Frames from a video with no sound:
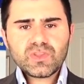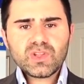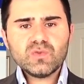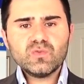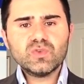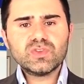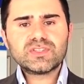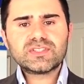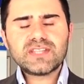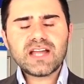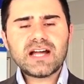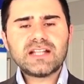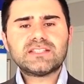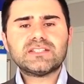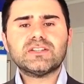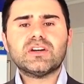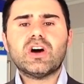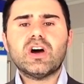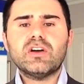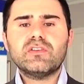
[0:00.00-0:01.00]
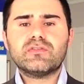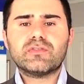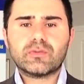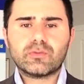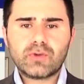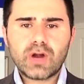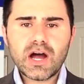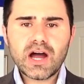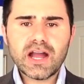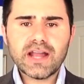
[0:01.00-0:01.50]
will start to
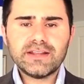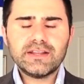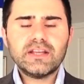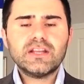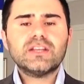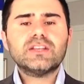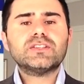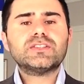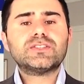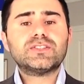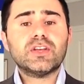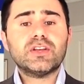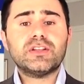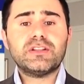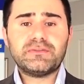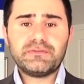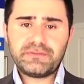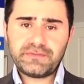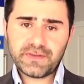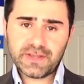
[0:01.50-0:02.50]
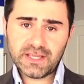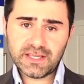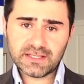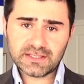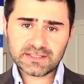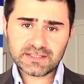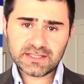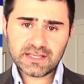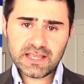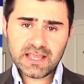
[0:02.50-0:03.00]
override certain
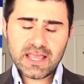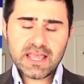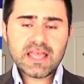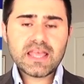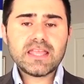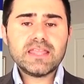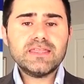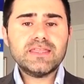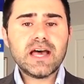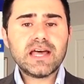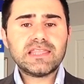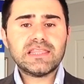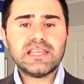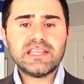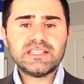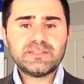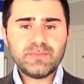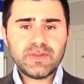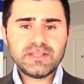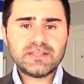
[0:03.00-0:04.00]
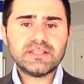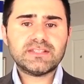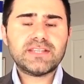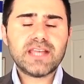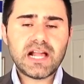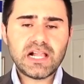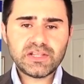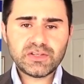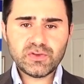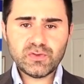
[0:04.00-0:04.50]
fears. That leads me to
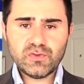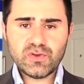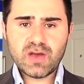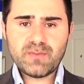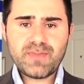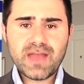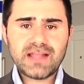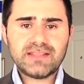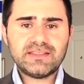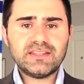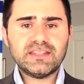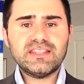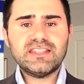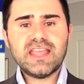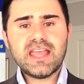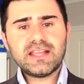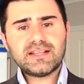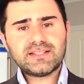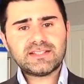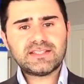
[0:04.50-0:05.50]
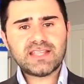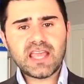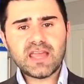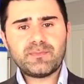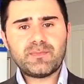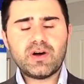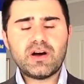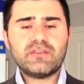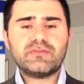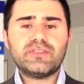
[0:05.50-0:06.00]
tell you about the next
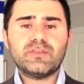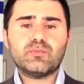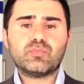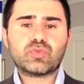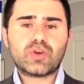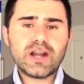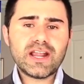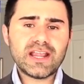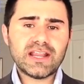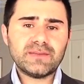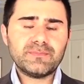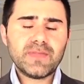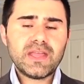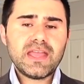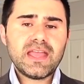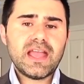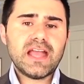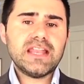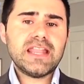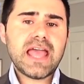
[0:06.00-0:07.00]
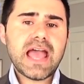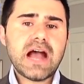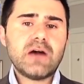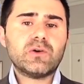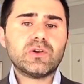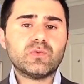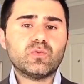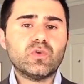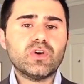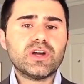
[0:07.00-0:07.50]
step of the brain and how
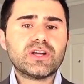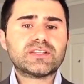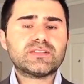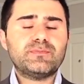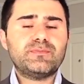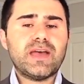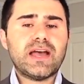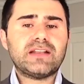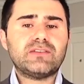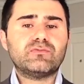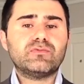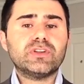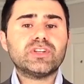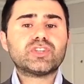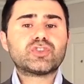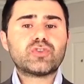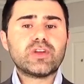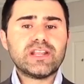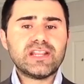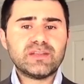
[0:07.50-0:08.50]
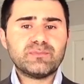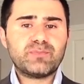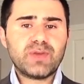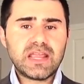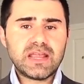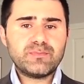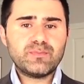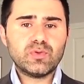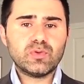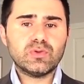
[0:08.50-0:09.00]
it works about retreating
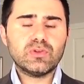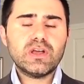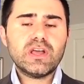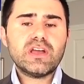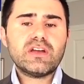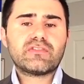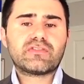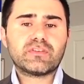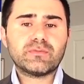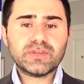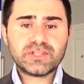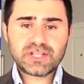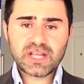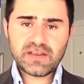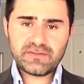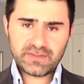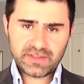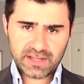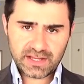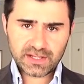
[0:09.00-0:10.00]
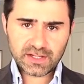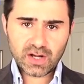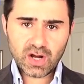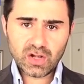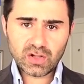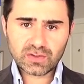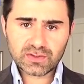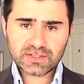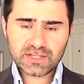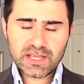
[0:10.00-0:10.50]
people from achieving their
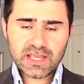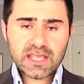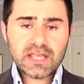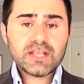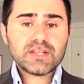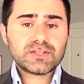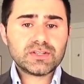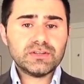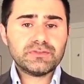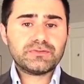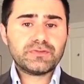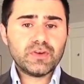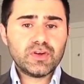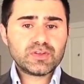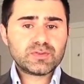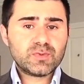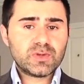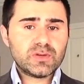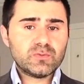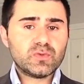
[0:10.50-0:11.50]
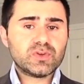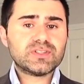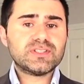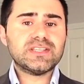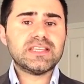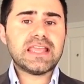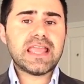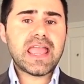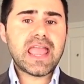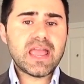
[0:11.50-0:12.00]
goals. So the first one was
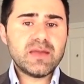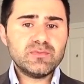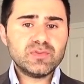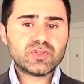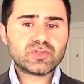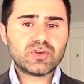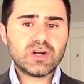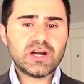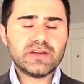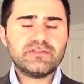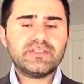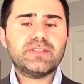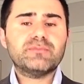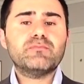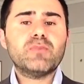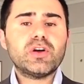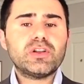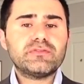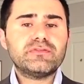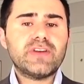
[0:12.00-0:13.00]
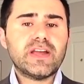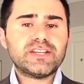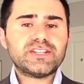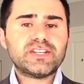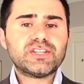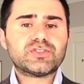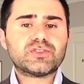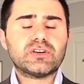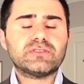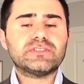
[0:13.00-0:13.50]
the M drive, the
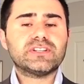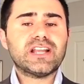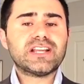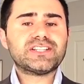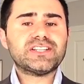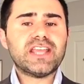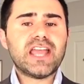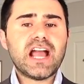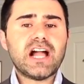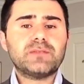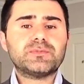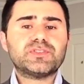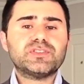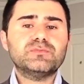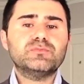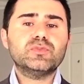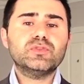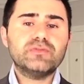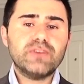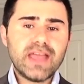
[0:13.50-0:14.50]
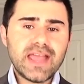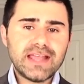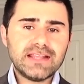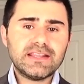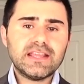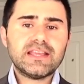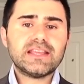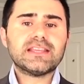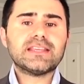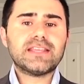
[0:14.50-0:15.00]
motivation drive that actually helps you move
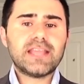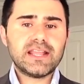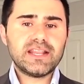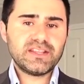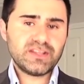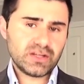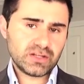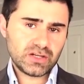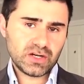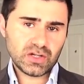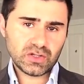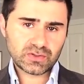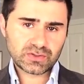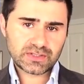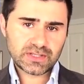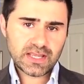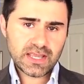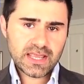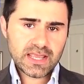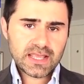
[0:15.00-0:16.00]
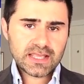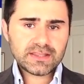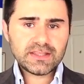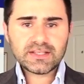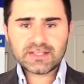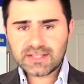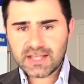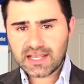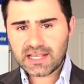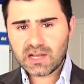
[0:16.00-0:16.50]
ahead getting your goals. The
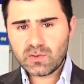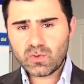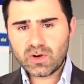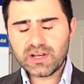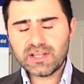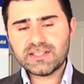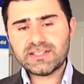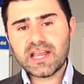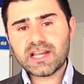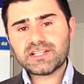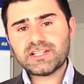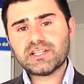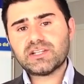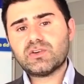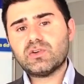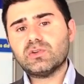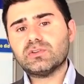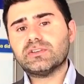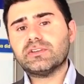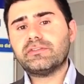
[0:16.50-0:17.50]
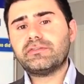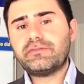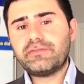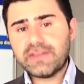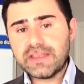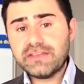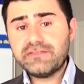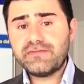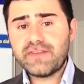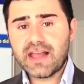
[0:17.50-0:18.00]
second one is actually called the
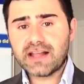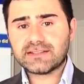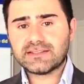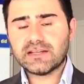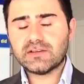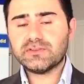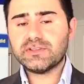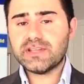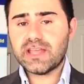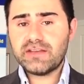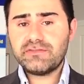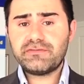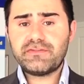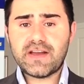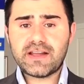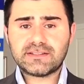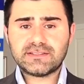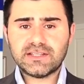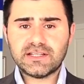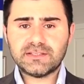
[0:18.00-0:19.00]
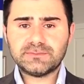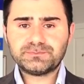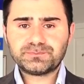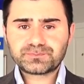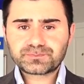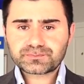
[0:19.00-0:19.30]
fear factor or the F factor.